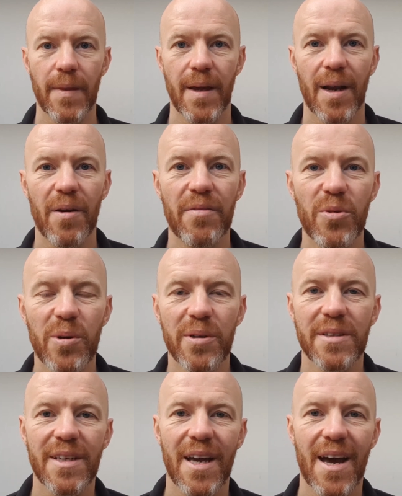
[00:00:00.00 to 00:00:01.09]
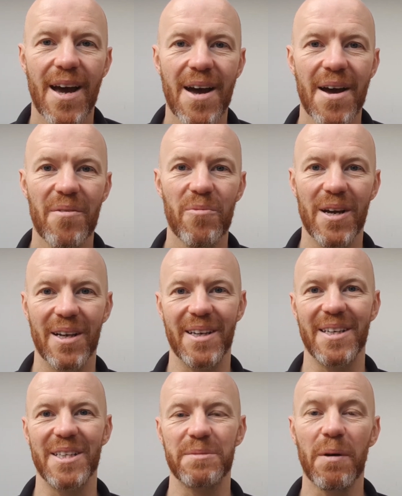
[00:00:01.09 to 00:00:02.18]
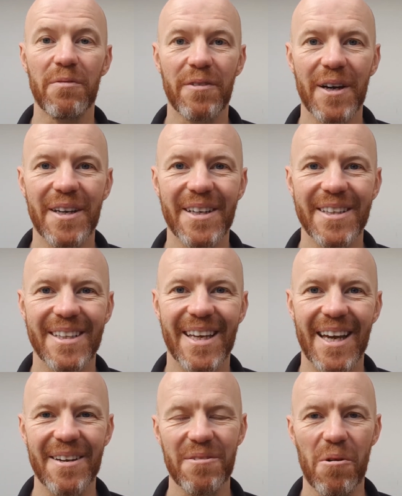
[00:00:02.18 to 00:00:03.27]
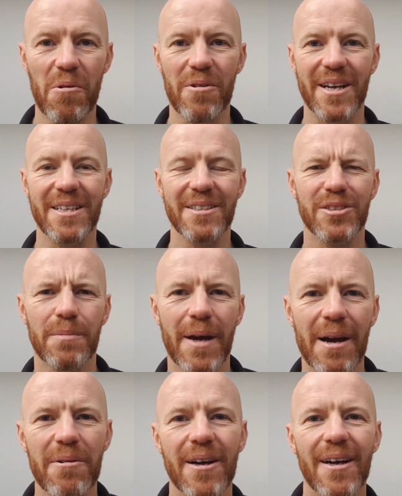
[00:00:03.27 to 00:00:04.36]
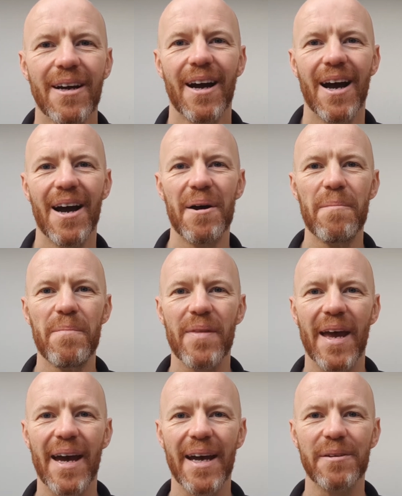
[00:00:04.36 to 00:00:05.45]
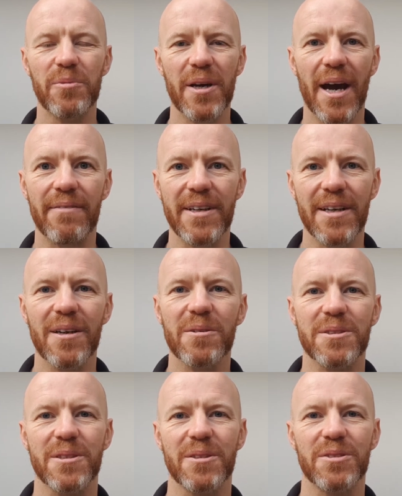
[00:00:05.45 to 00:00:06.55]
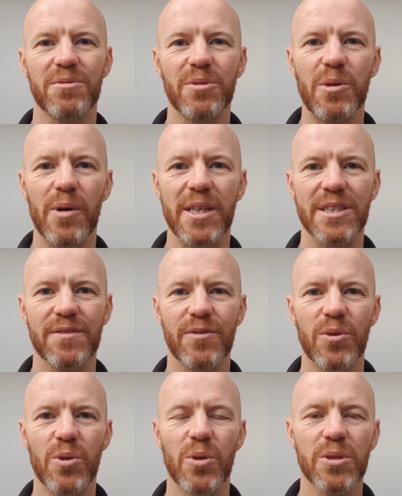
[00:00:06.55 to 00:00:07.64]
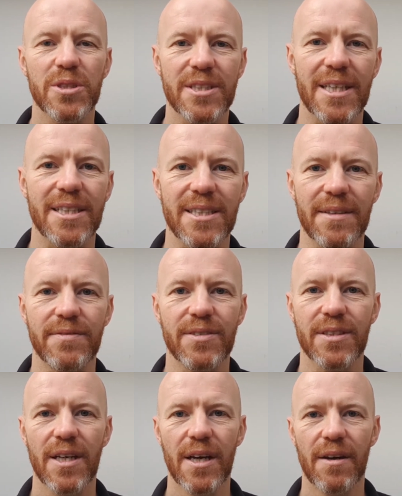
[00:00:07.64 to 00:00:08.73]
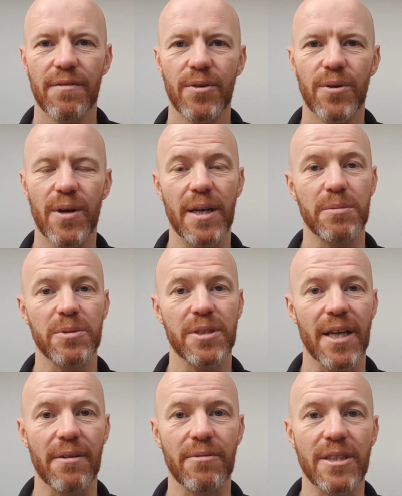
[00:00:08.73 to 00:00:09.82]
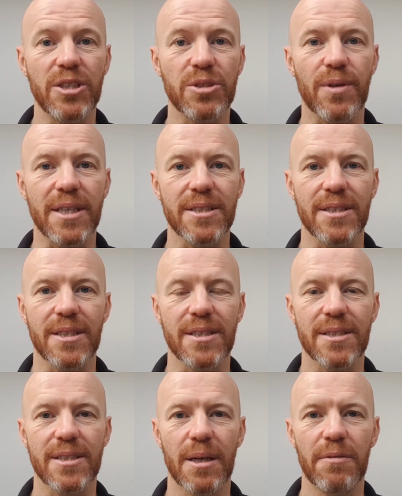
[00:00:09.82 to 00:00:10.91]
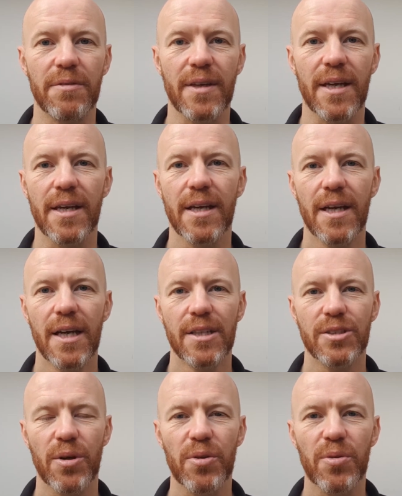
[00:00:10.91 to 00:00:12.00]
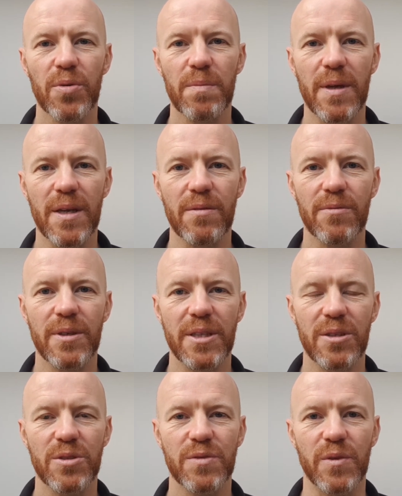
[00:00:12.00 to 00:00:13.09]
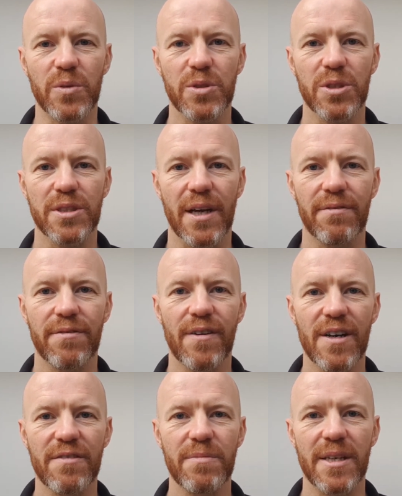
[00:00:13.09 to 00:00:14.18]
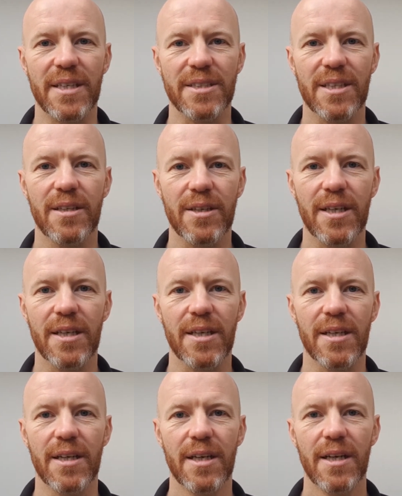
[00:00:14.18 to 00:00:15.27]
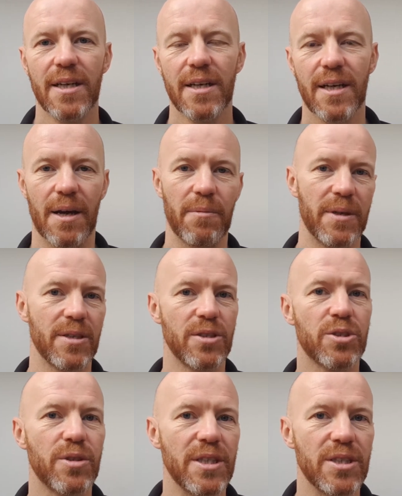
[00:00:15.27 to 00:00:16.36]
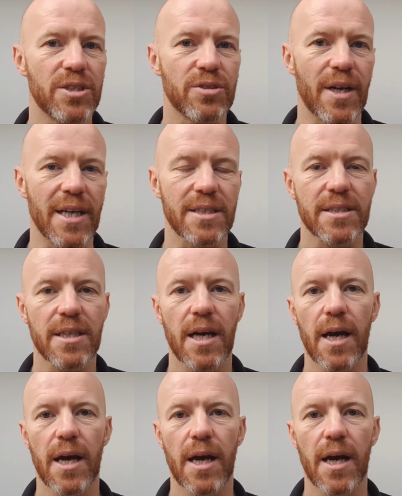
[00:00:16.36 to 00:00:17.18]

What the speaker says: Hello everyone. Well, it's bonfire night again already somehow, and we're having lots and lots of requests for sedatives for animals that get really stressed at this time of year. So I thought it would be really useful just to have 5 minutes looking at how we can treat stress.